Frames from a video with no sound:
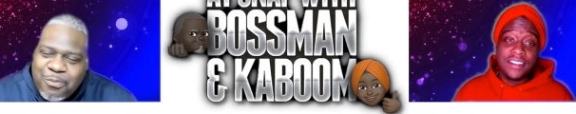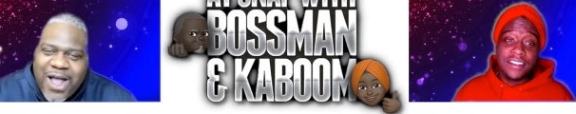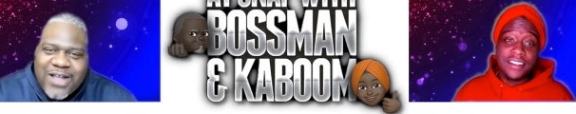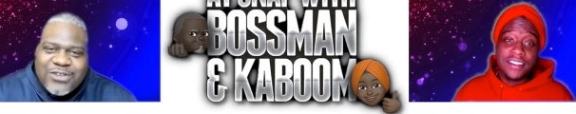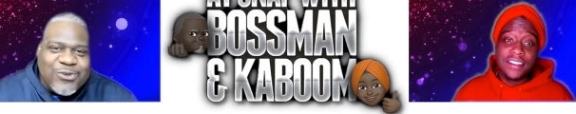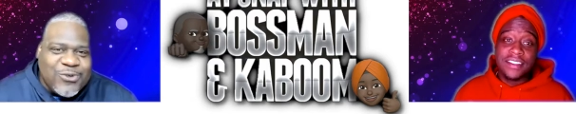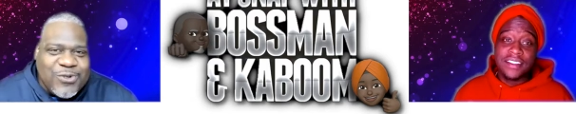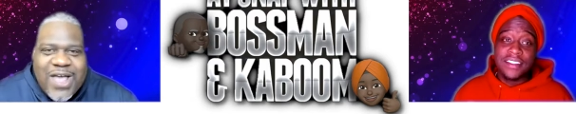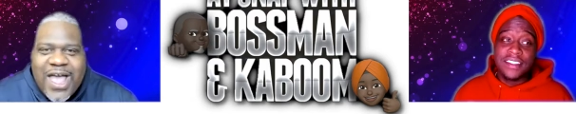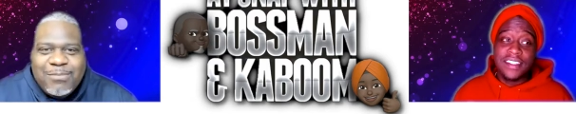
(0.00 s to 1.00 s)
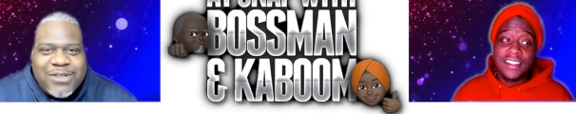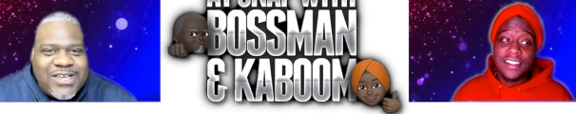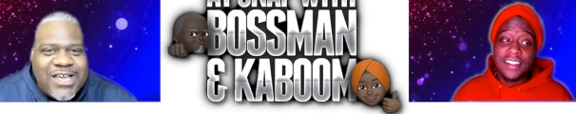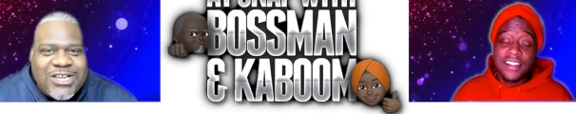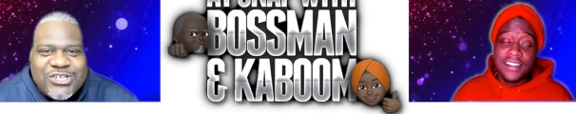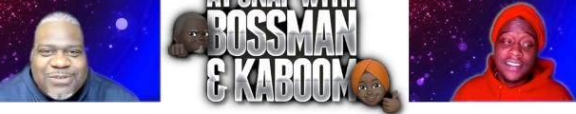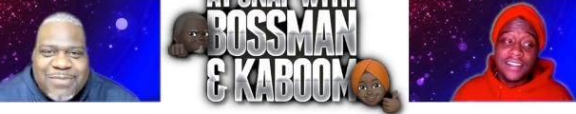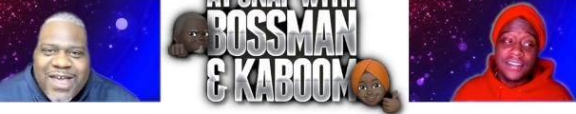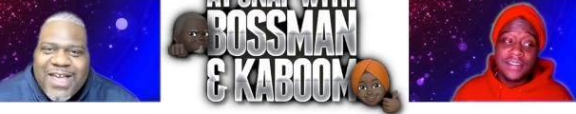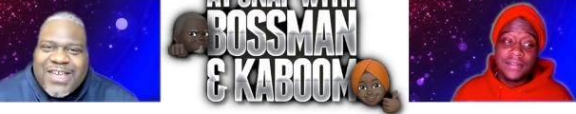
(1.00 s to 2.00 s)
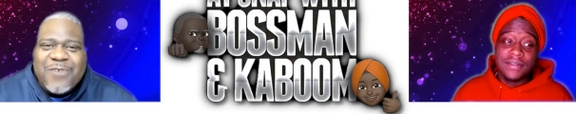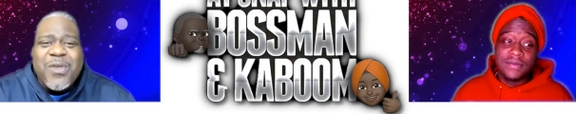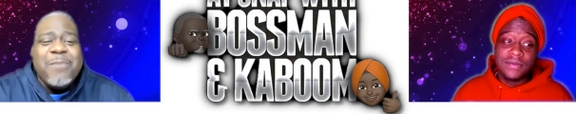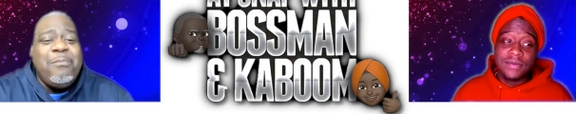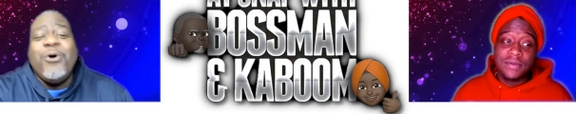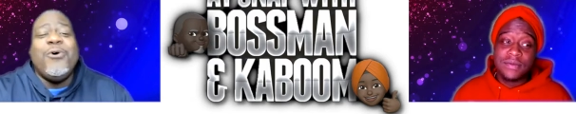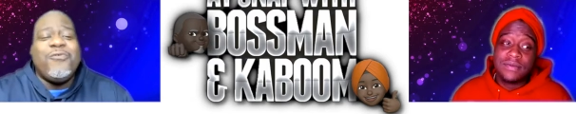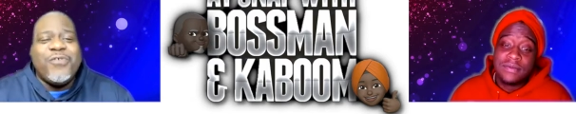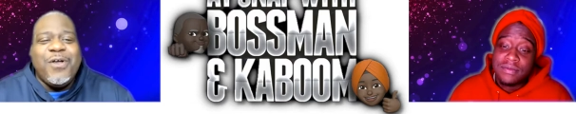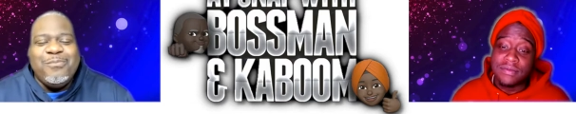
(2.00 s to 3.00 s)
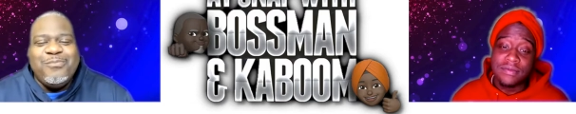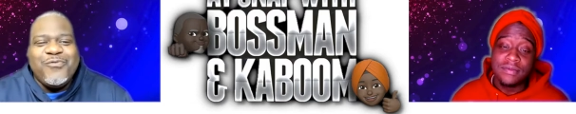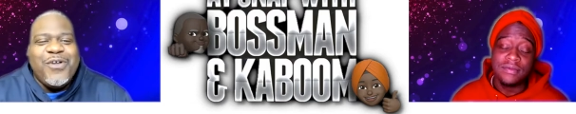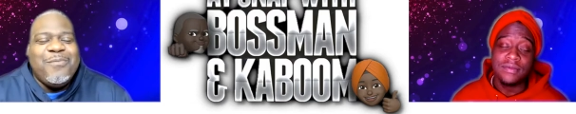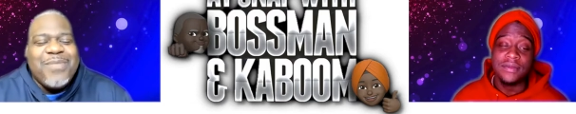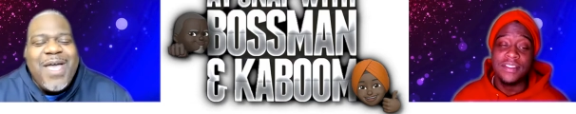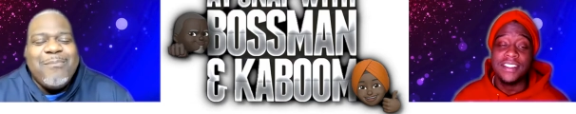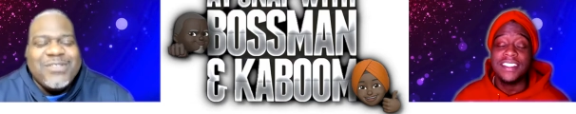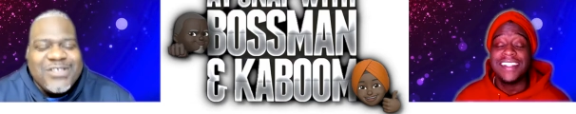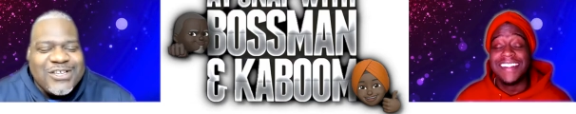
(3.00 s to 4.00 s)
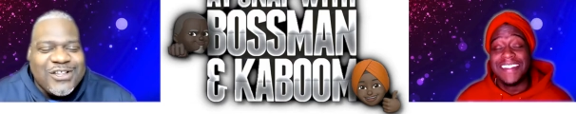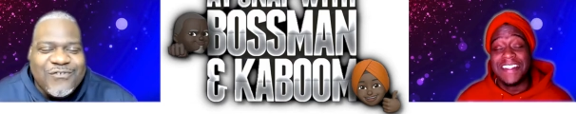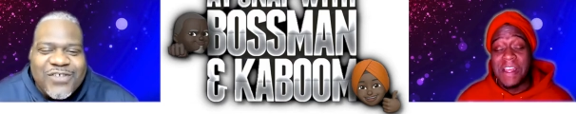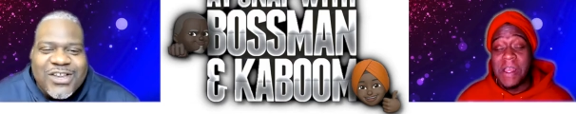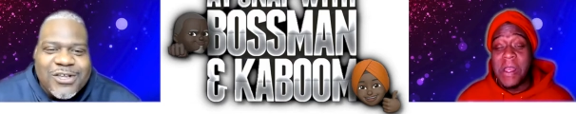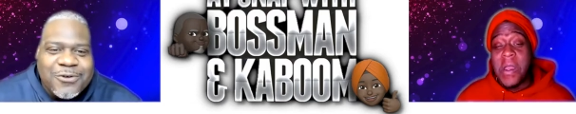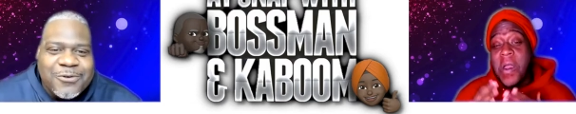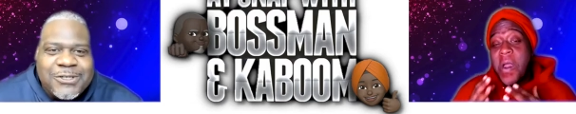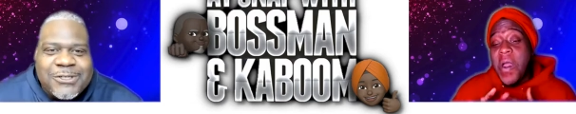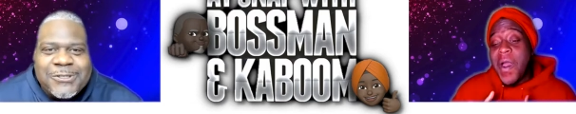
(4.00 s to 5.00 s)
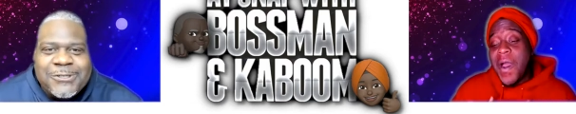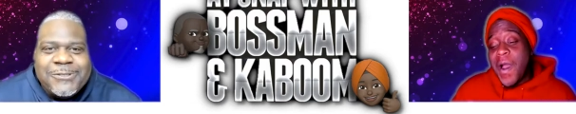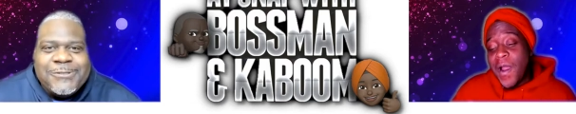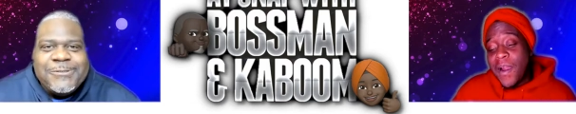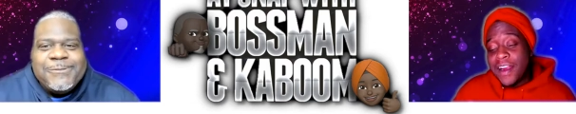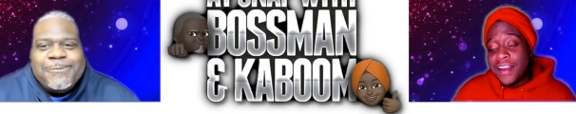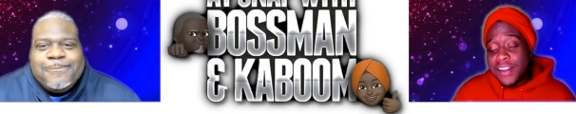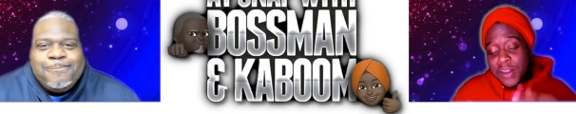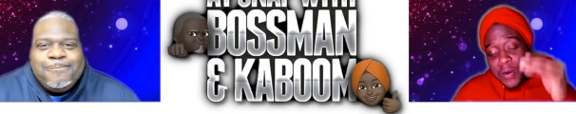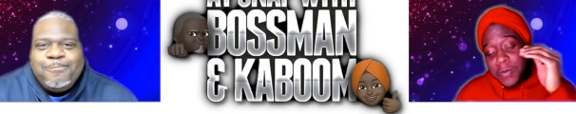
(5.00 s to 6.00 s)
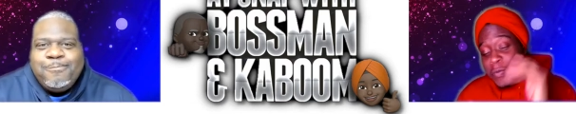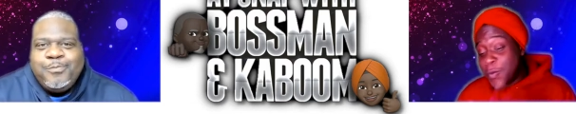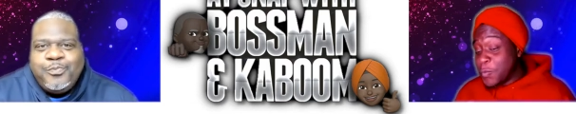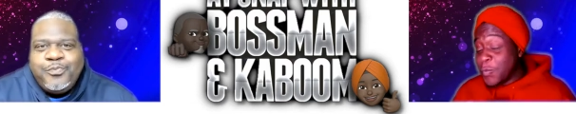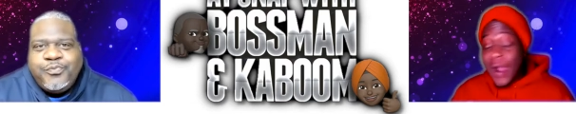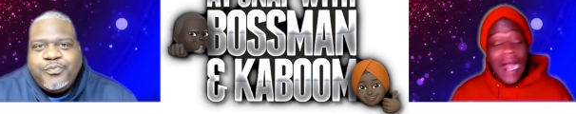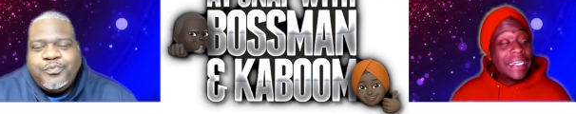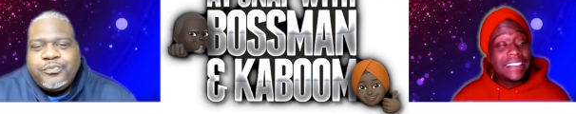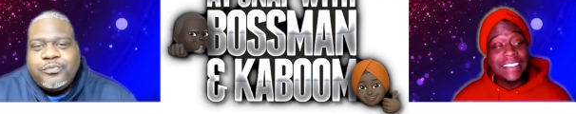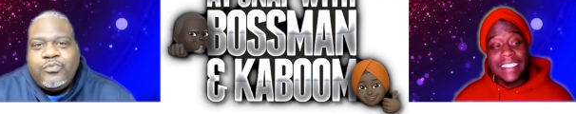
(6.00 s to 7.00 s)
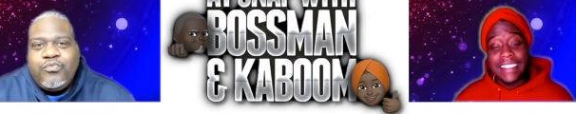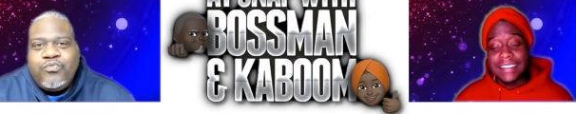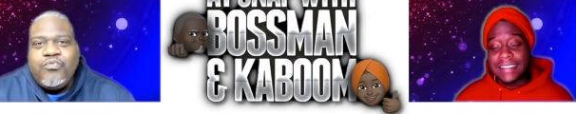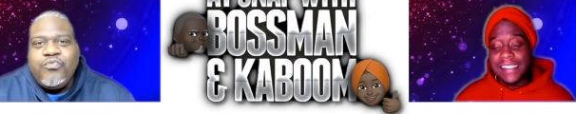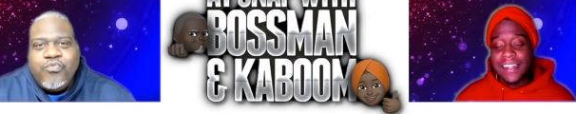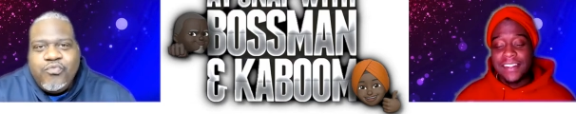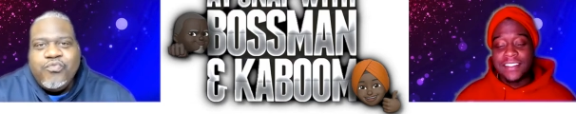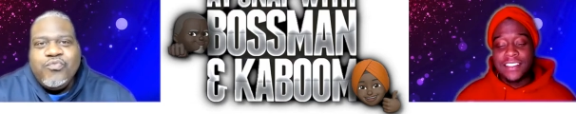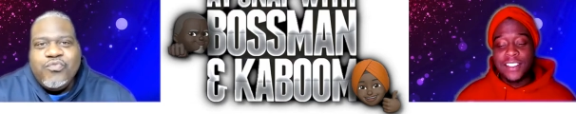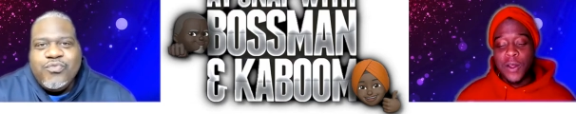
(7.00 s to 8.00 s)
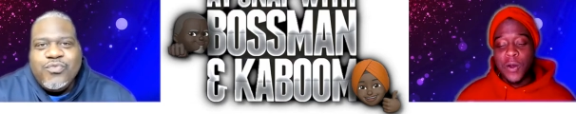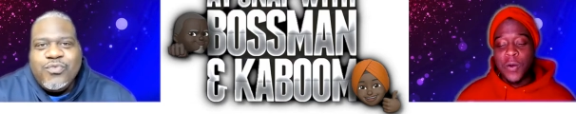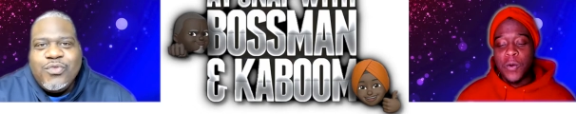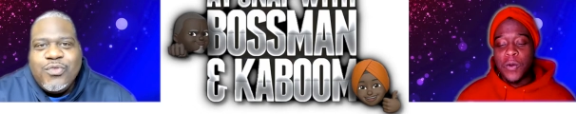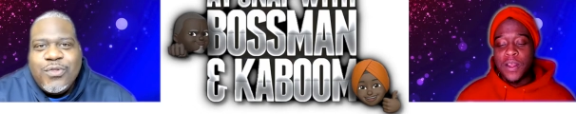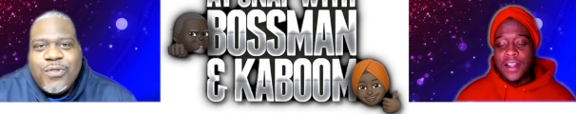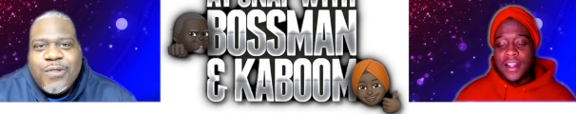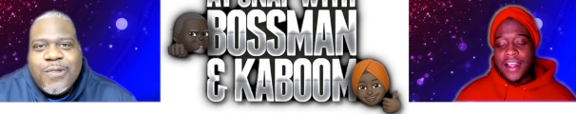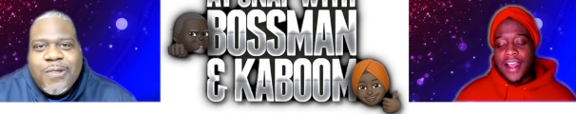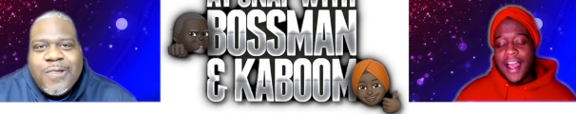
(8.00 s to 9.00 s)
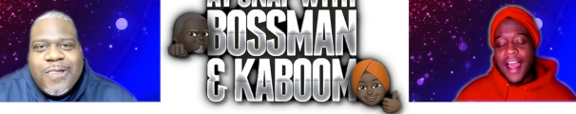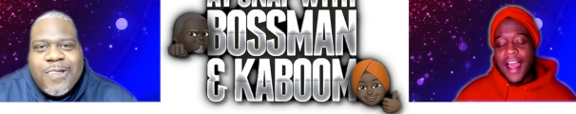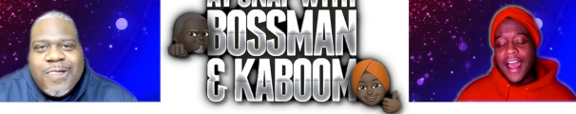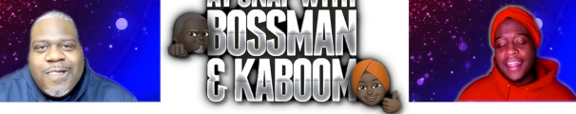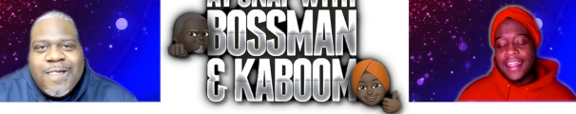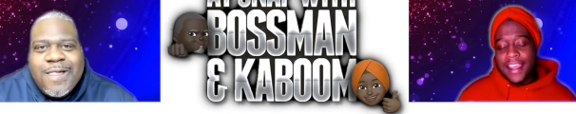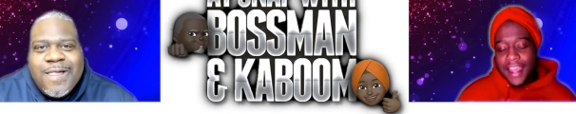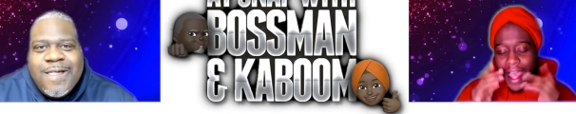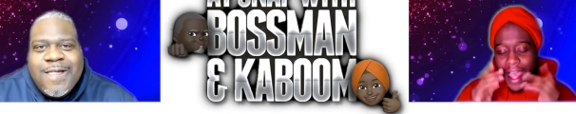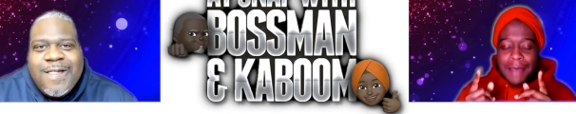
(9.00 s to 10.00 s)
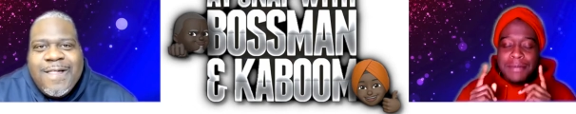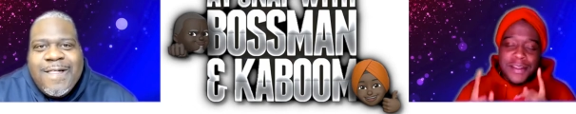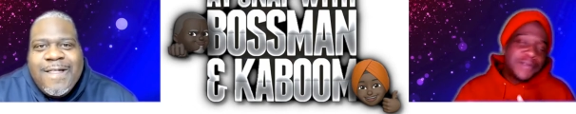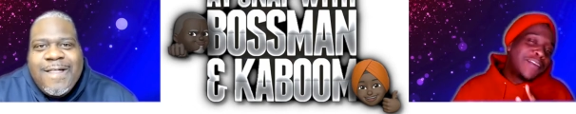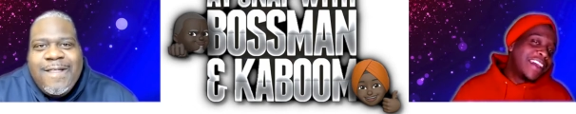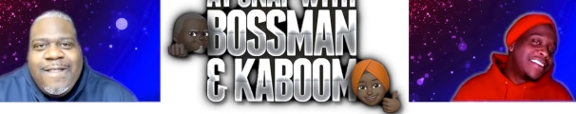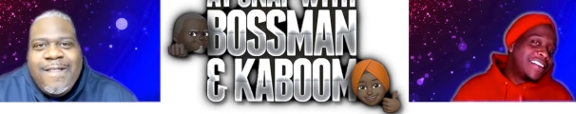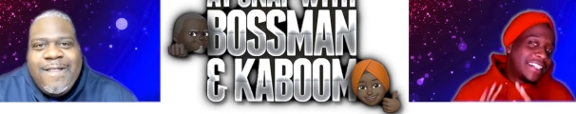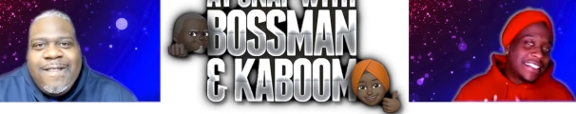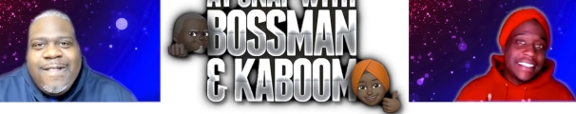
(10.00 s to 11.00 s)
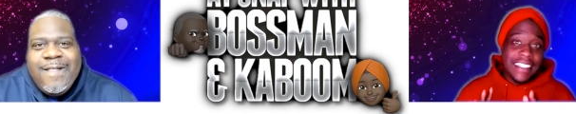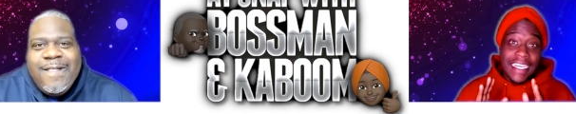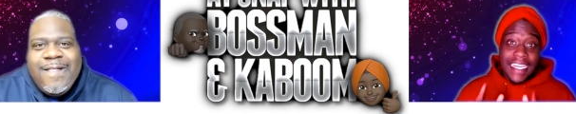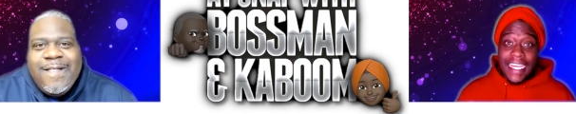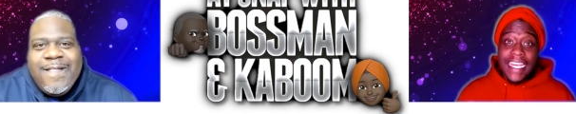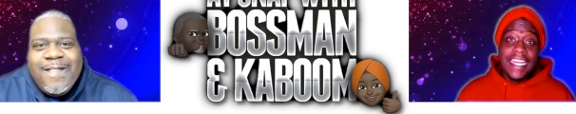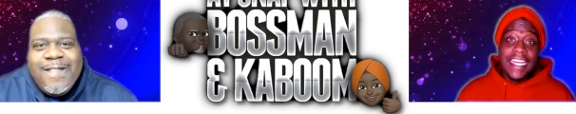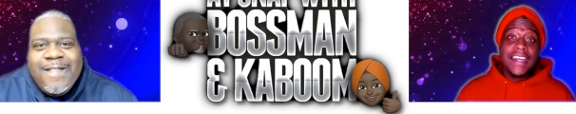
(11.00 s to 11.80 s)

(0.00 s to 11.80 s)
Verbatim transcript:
Speaker 1: practical application, man, can we pull from from that particular video? All right, so
Speaker 2: from watching it, so I think observation is the key.